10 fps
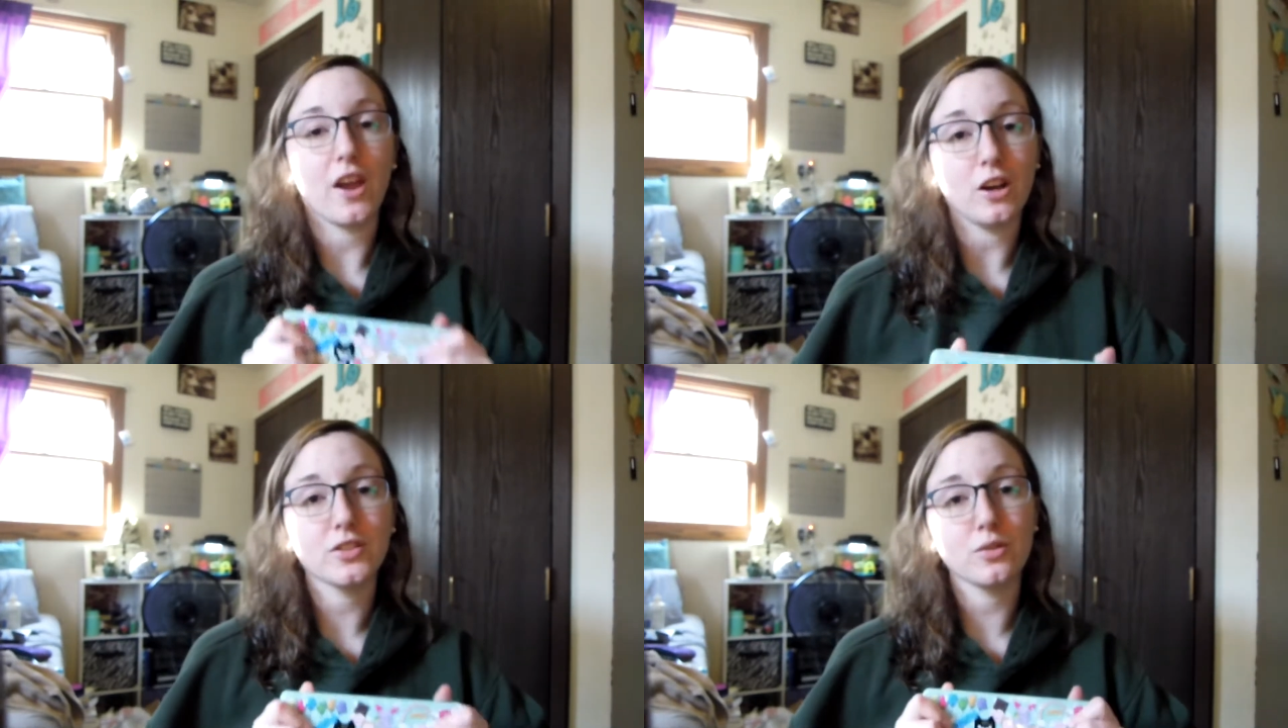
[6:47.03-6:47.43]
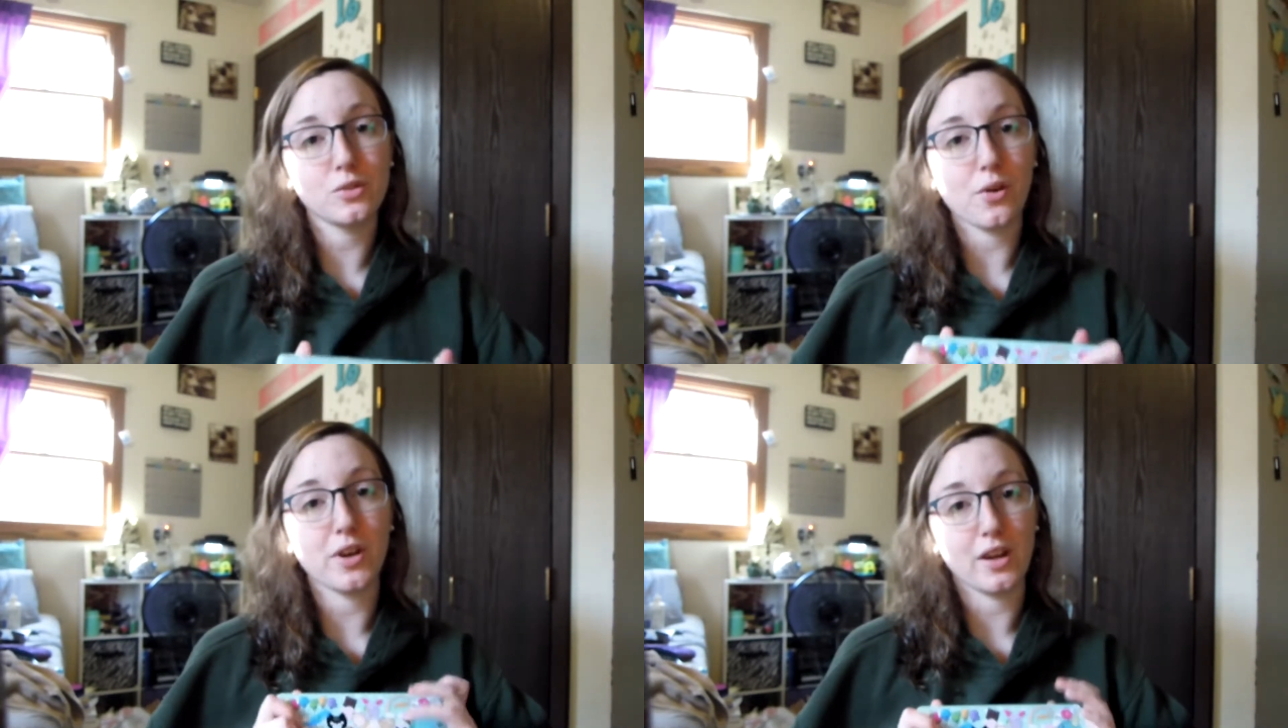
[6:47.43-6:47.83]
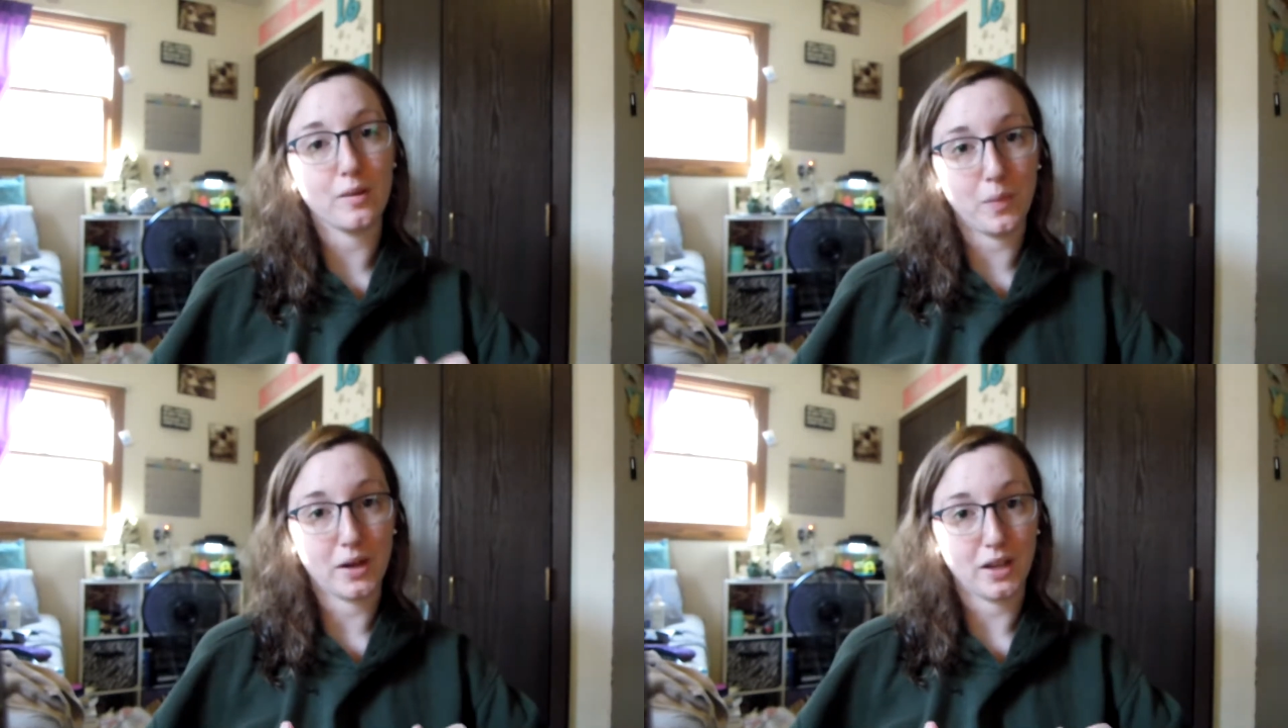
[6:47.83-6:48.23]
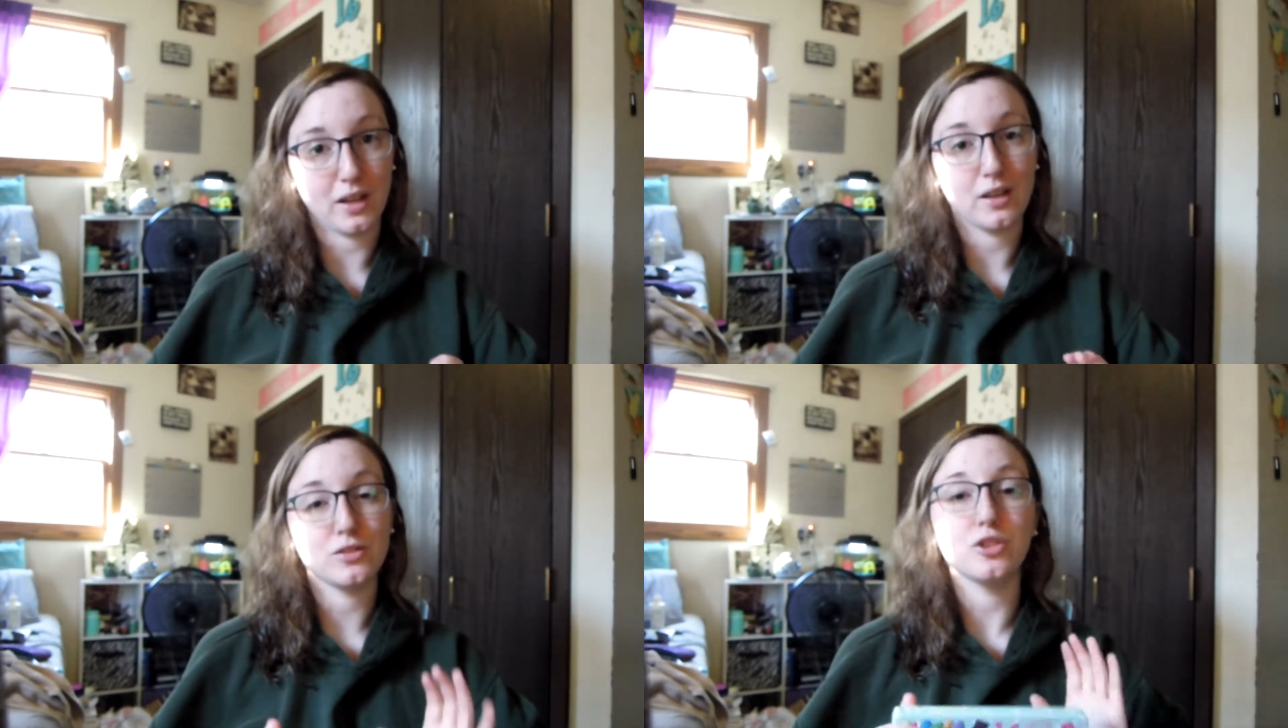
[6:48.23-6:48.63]
they also donated
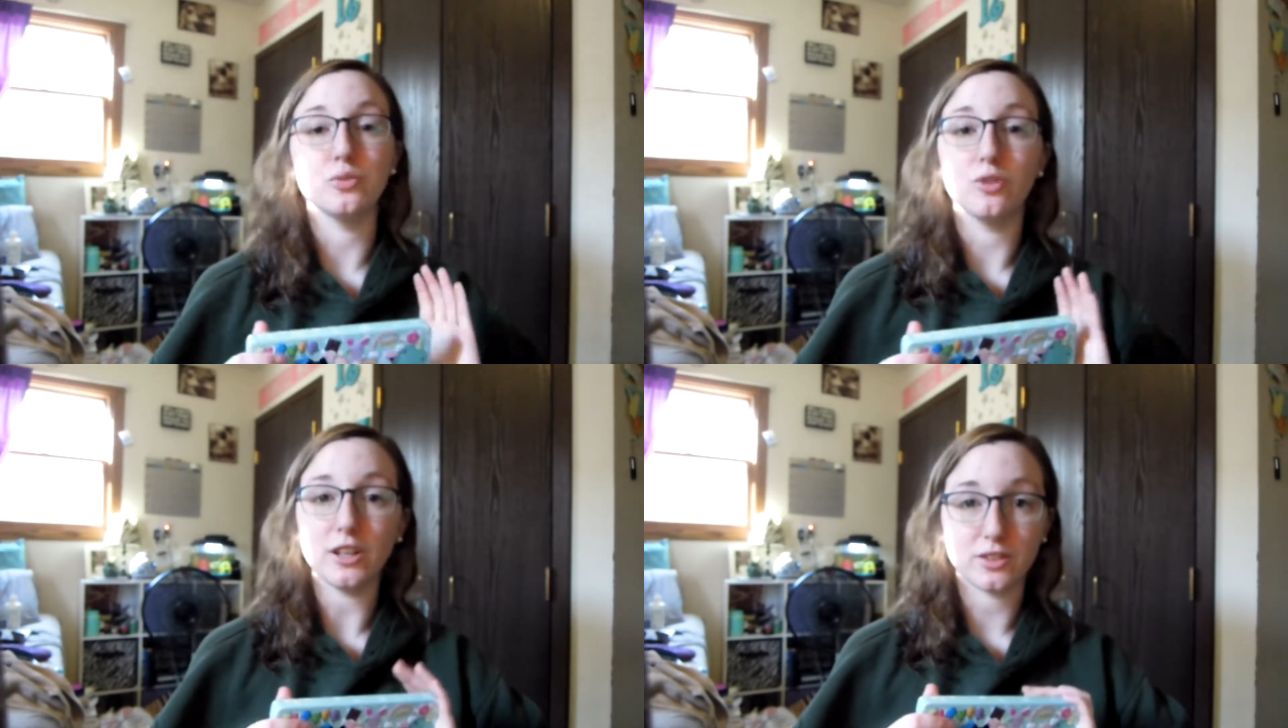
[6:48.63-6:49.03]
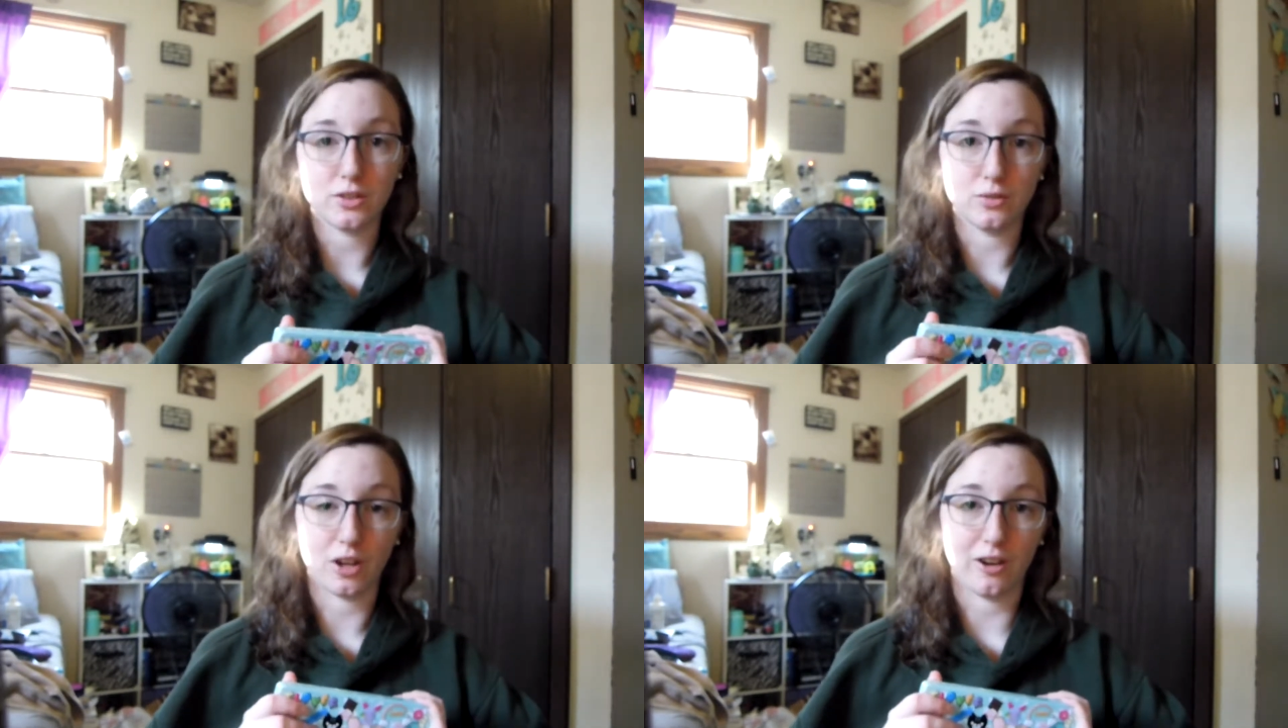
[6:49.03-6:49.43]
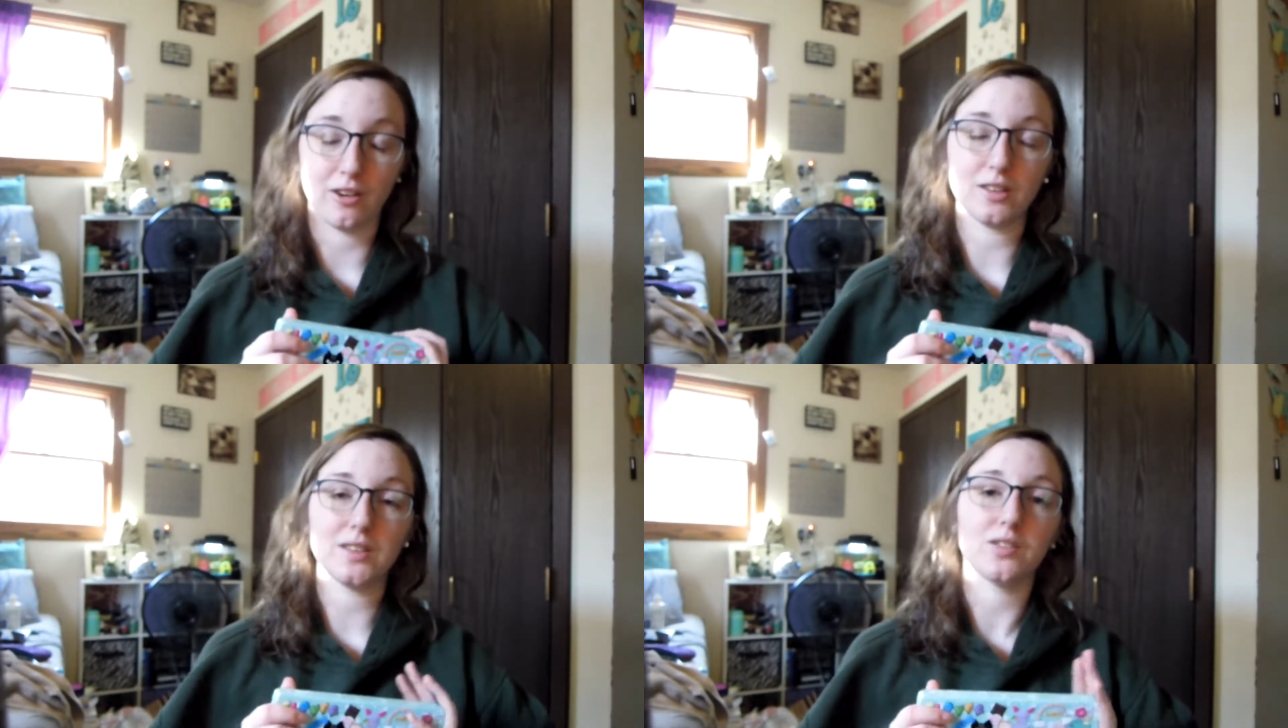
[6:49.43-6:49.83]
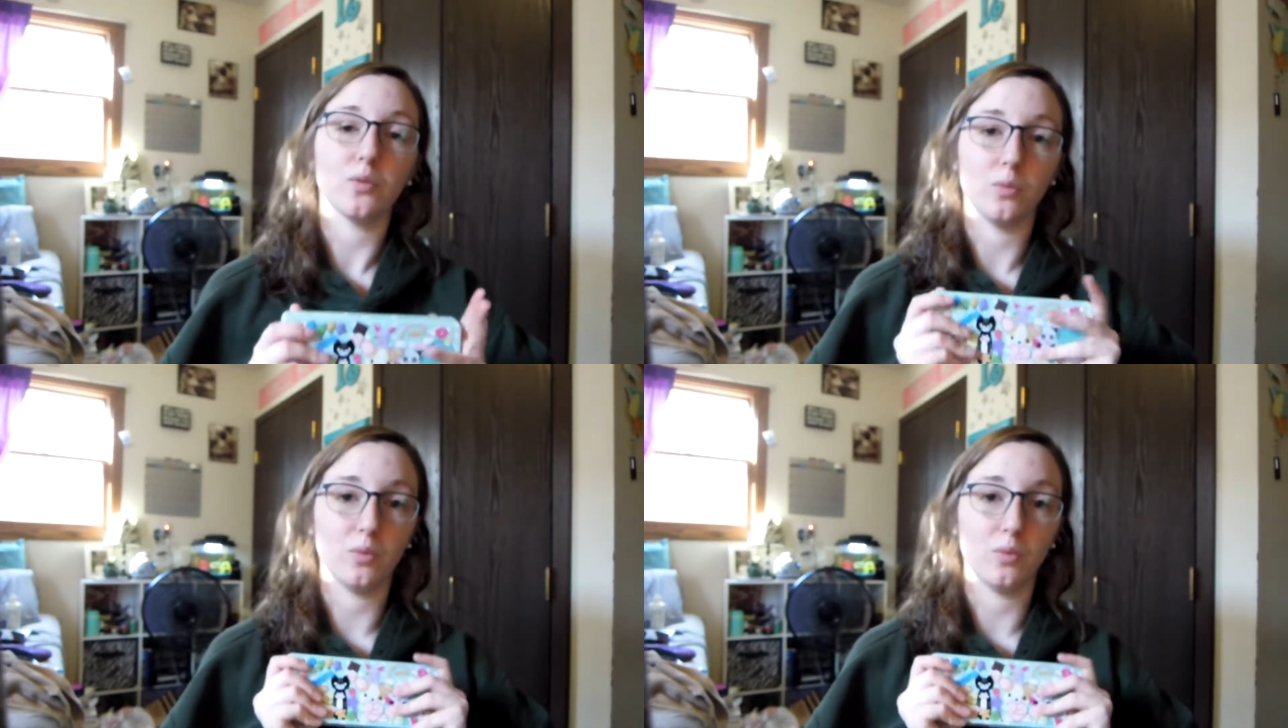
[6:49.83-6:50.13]
money to rescue dogs